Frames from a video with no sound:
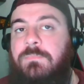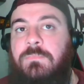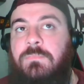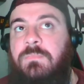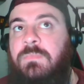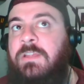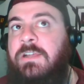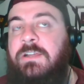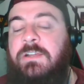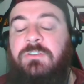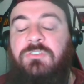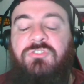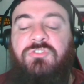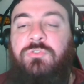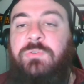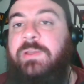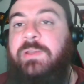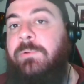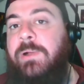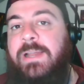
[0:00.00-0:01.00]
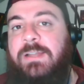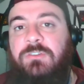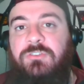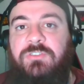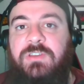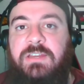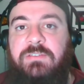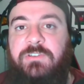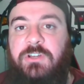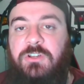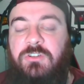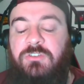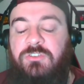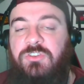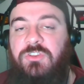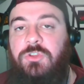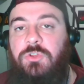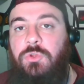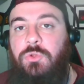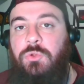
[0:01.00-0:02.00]
there's three wide receivers
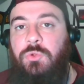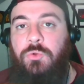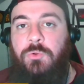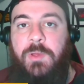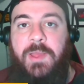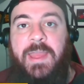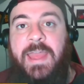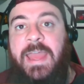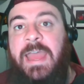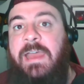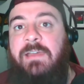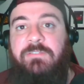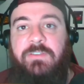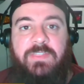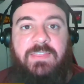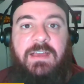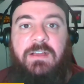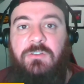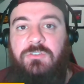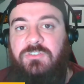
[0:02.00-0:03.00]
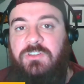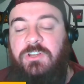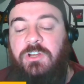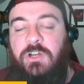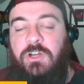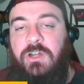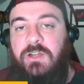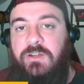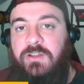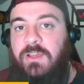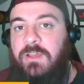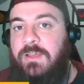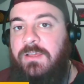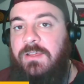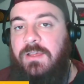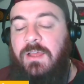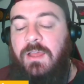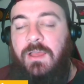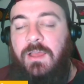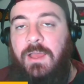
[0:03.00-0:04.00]
who have a
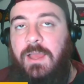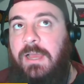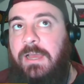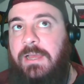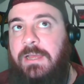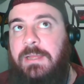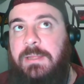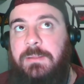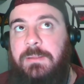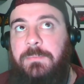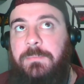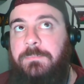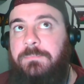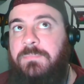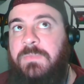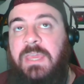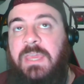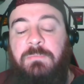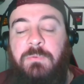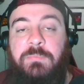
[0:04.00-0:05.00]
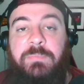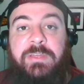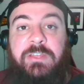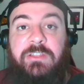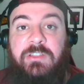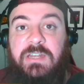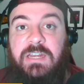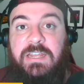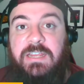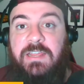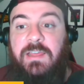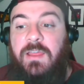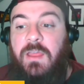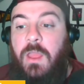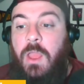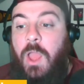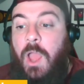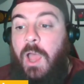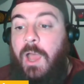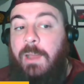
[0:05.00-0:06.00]
1,000-yard capability,
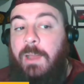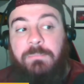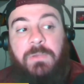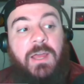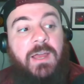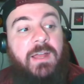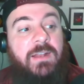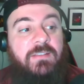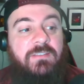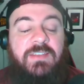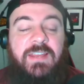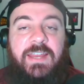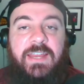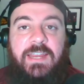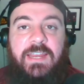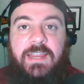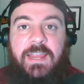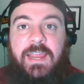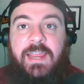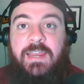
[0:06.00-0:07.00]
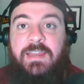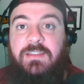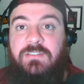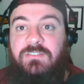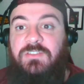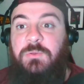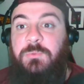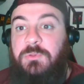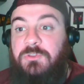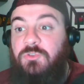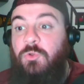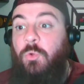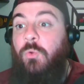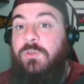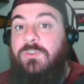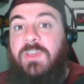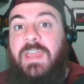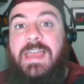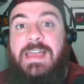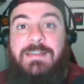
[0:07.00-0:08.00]
I'm not saying ASU is
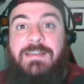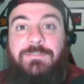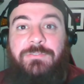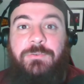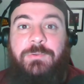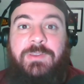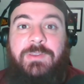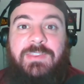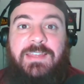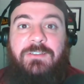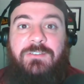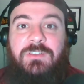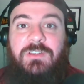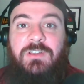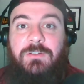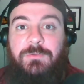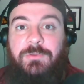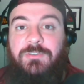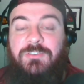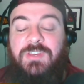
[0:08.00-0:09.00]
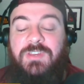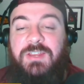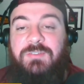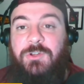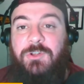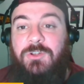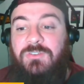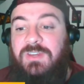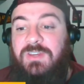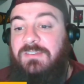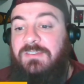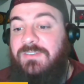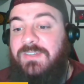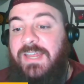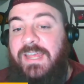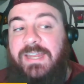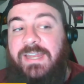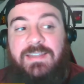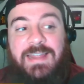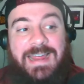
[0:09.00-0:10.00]
going to have 3,000-yard receivers.
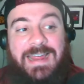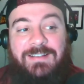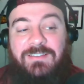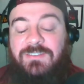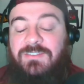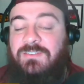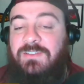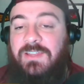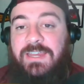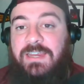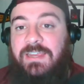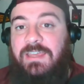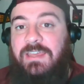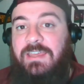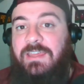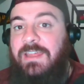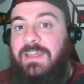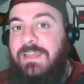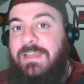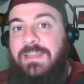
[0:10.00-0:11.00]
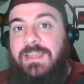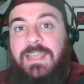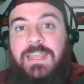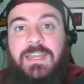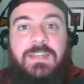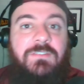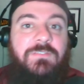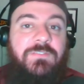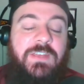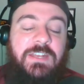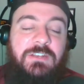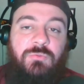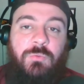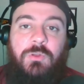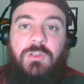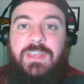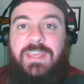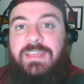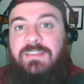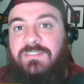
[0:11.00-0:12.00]
Instead, that's like a
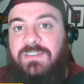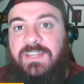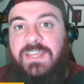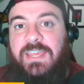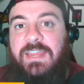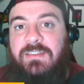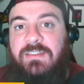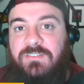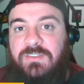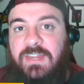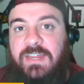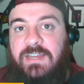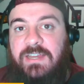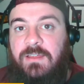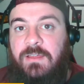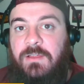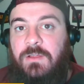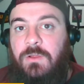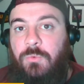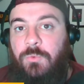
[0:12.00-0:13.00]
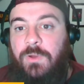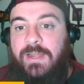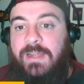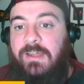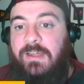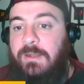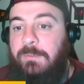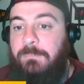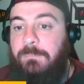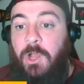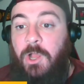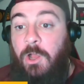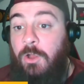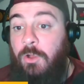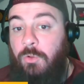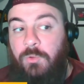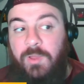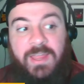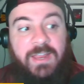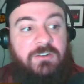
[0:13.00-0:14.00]
individual case-to-case thing, where,
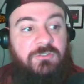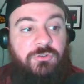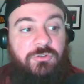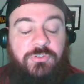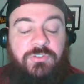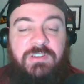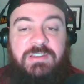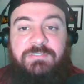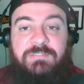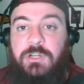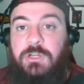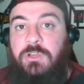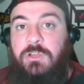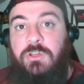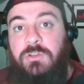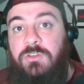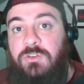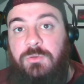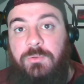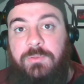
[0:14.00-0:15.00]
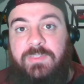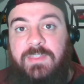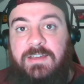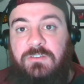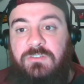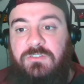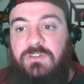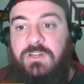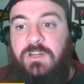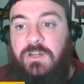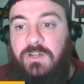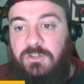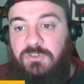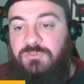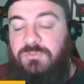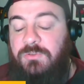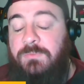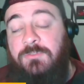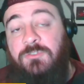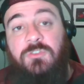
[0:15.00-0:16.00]
X receiver could do 1,000
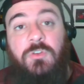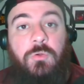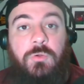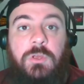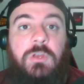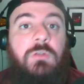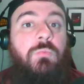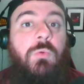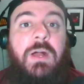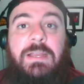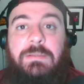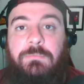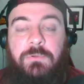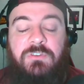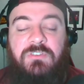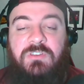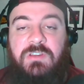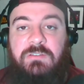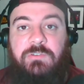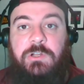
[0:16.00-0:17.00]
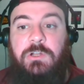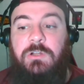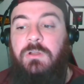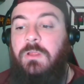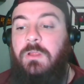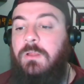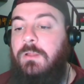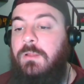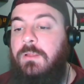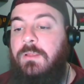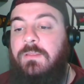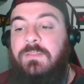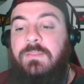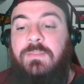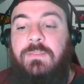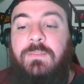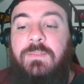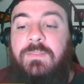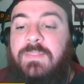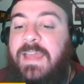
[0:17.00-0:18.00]
yards, so could Y receiver.
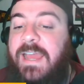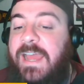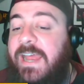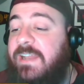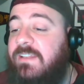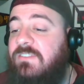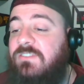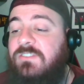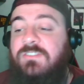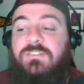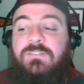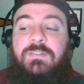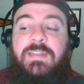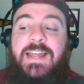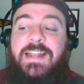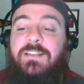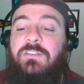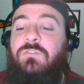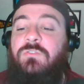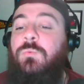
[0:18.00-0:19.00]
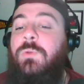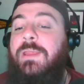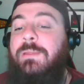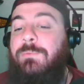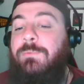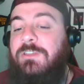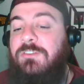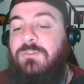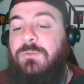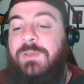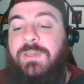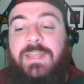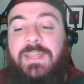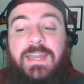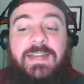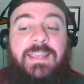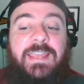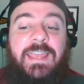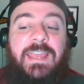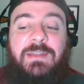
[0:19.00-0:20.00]
That's the way we do it.
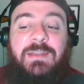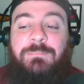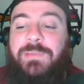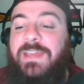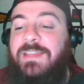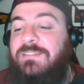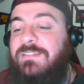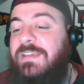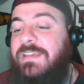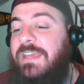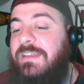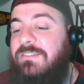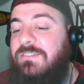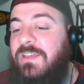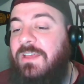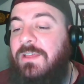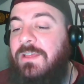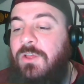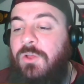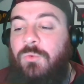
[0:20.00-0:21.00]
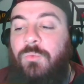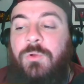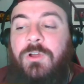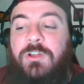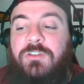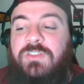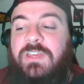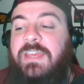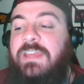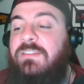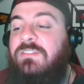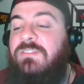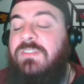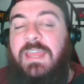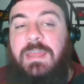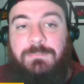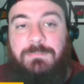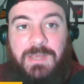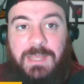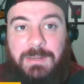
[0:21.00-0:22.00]
And again, best case, worst case,
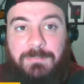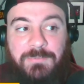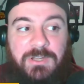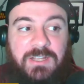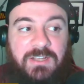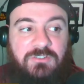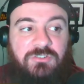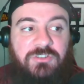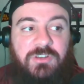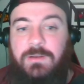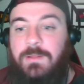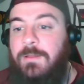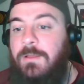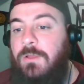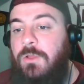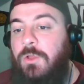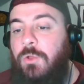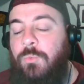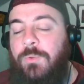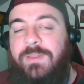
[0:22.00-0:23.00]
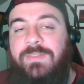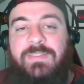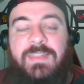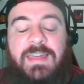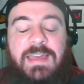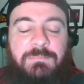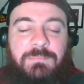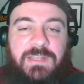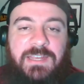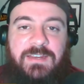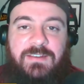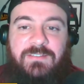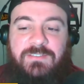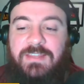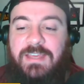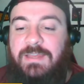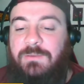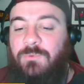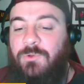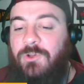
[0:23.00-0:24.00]
and my prediction. With that being
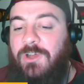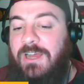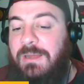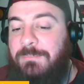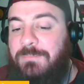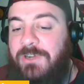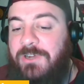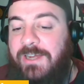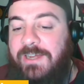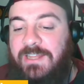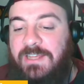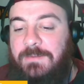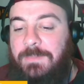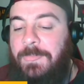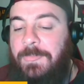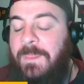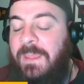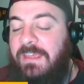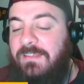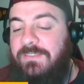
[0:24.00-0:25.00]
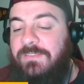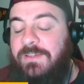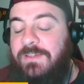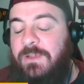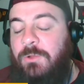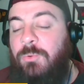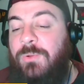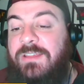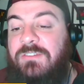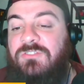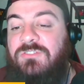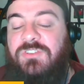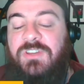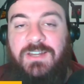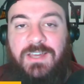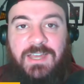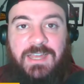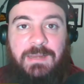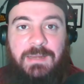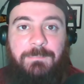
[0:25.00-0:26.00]
said, we'll hop right in. The
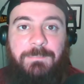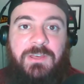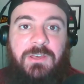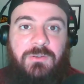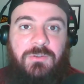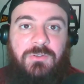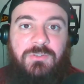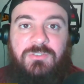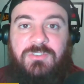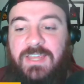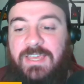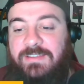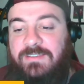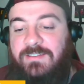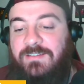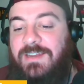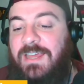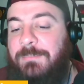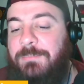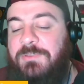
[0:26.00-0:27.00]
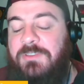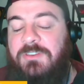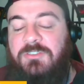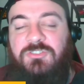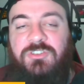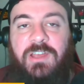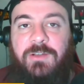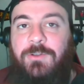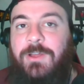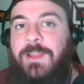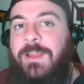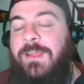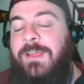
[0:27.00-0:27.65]
question I posed at the top of the show,